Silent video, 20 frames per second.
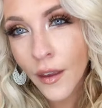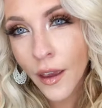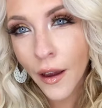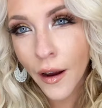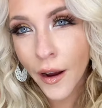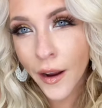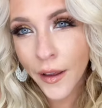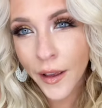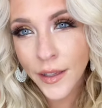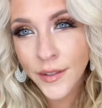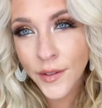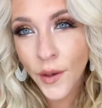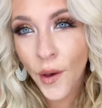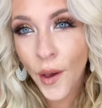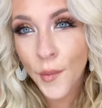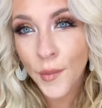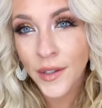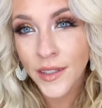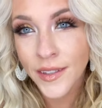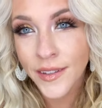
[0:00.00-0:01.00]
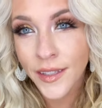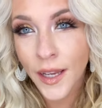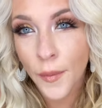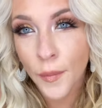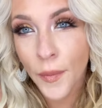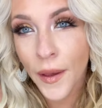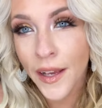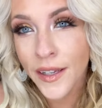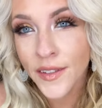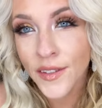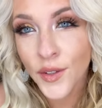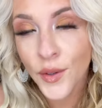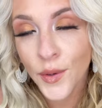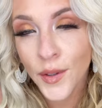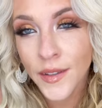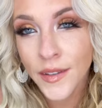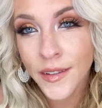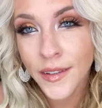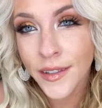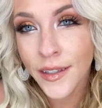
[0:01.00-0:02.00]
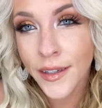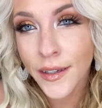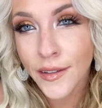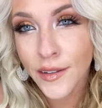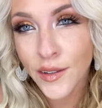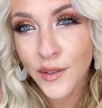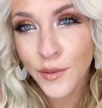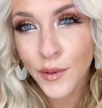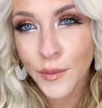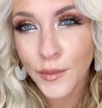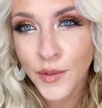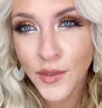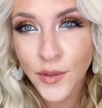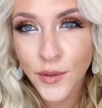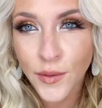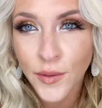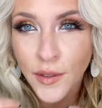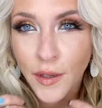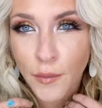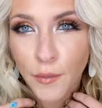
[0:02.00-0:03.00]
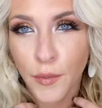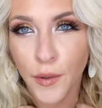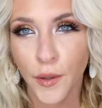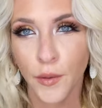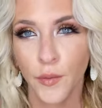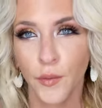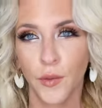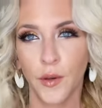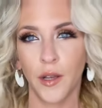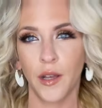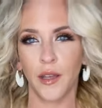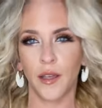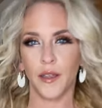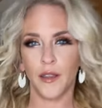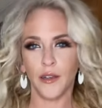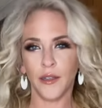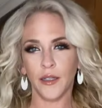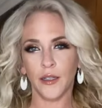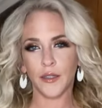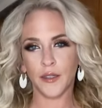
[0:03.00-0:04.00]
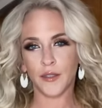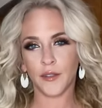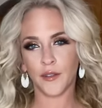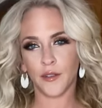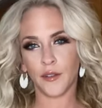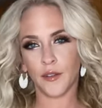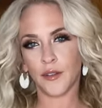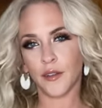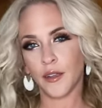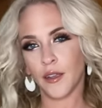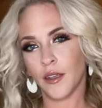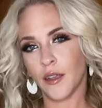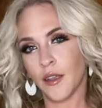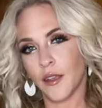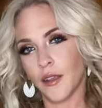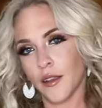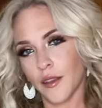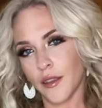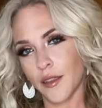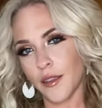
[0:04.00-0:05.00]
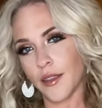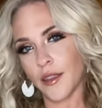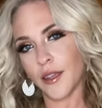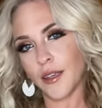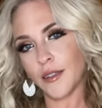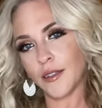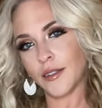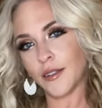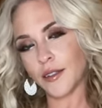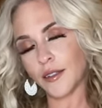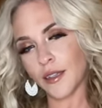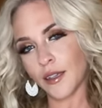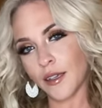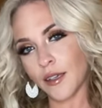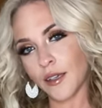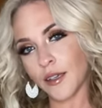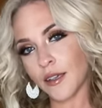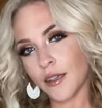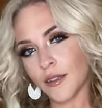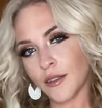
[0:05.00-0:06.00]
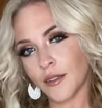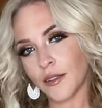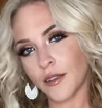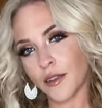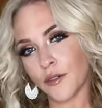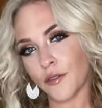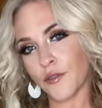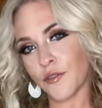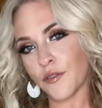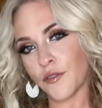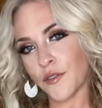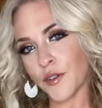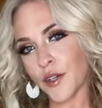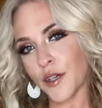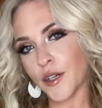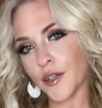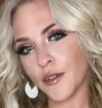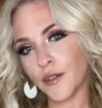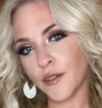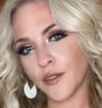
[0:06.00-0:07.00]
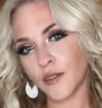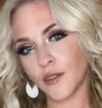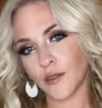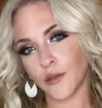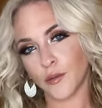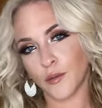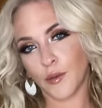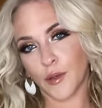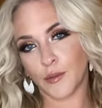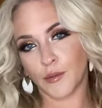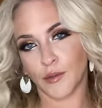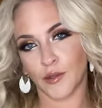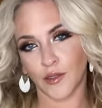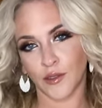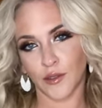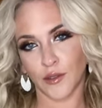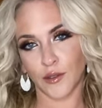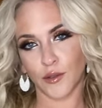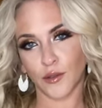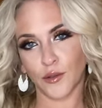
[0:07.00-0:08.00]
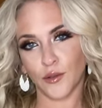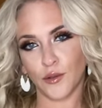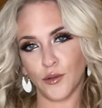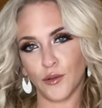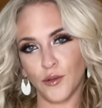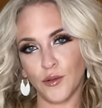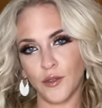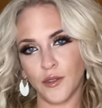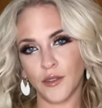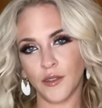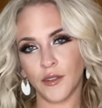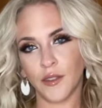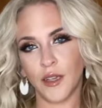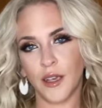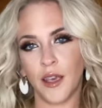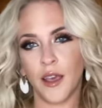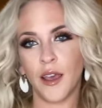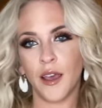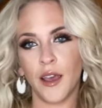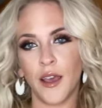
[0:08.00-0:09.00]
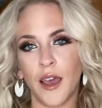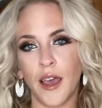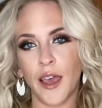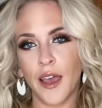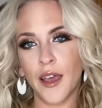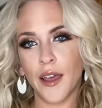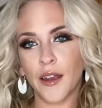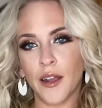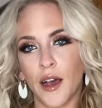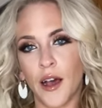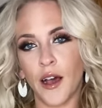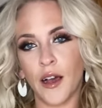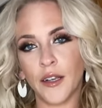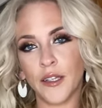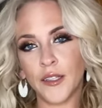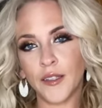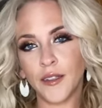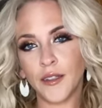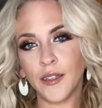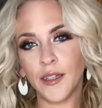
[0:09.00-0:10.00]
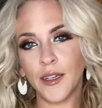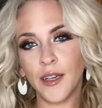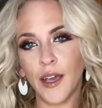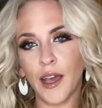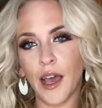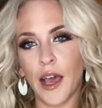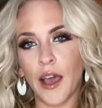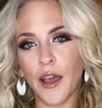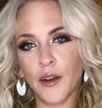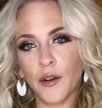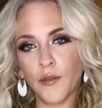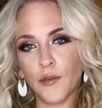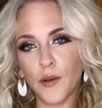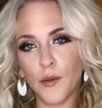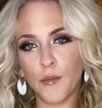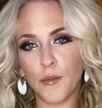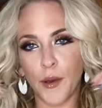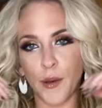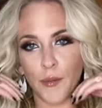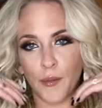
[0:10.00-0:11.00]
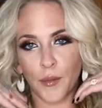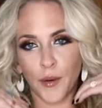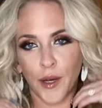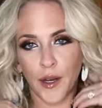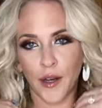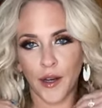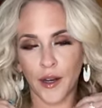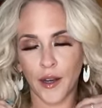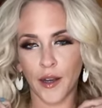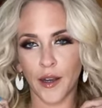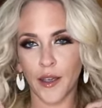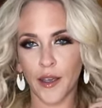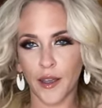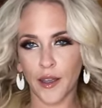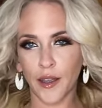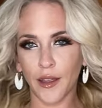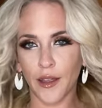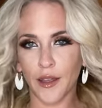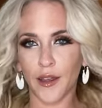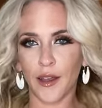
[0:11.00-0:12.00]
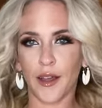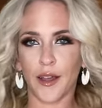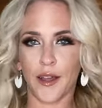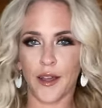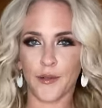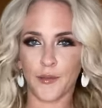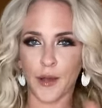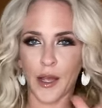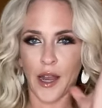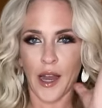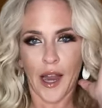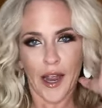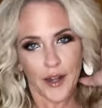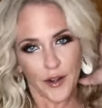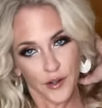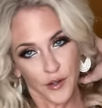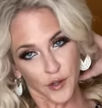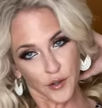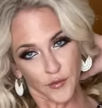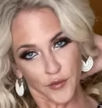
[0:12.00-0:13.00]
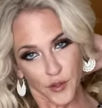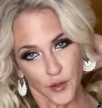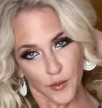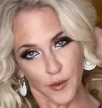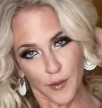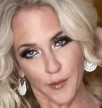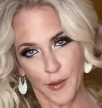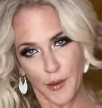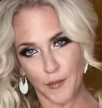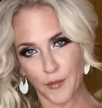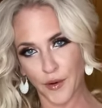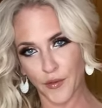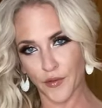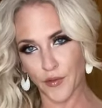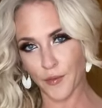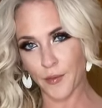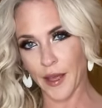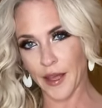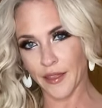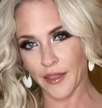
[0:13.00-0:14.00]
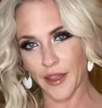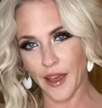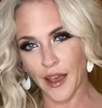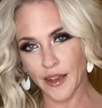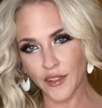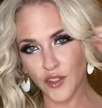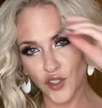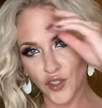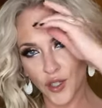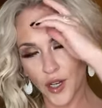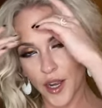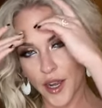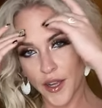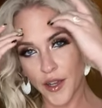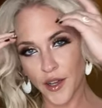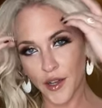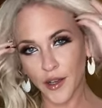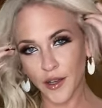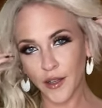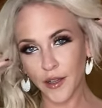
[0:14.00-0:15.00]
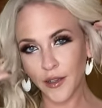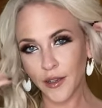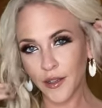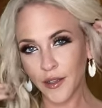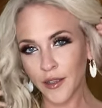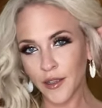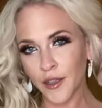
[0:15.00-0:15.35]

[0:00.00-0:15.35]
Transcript: All right guys, so I'm gonna step back so you can see swimsuit number one. This is the first swimsuit. And honestly, I don't remember, um, I don't know if you remember from my last try on.